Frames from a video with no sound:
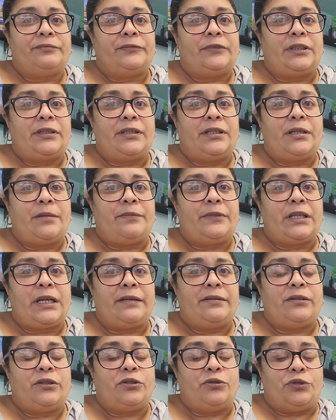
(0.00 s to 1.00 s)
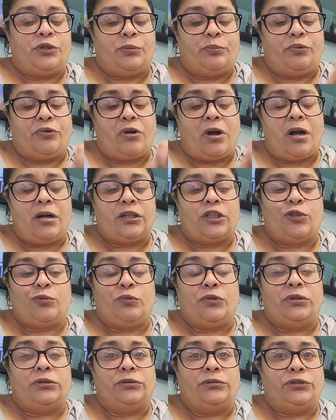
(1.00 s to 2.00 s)
and sometimes those prongs
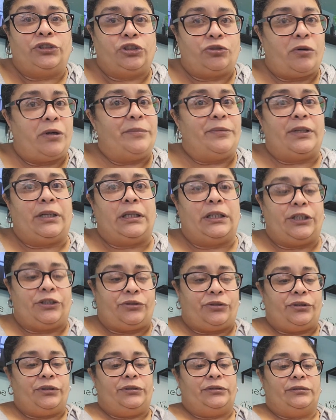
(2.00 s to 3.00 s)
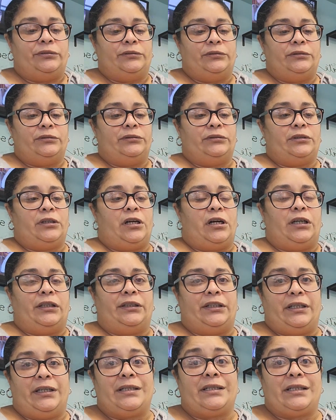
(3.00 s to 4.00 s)
will scrape the glitter on
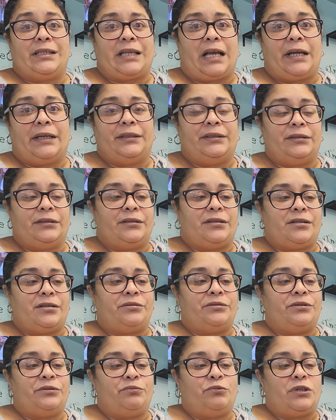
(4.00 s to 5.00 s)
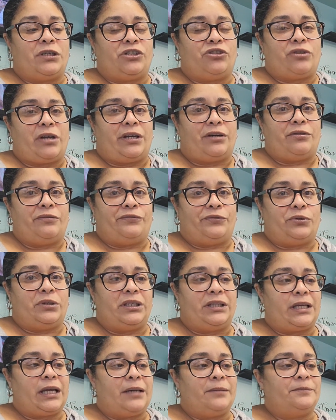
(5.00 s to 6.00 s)
the inside, so you want to try to avoid
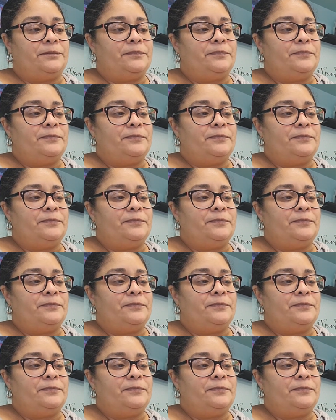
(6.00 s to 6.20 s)
that.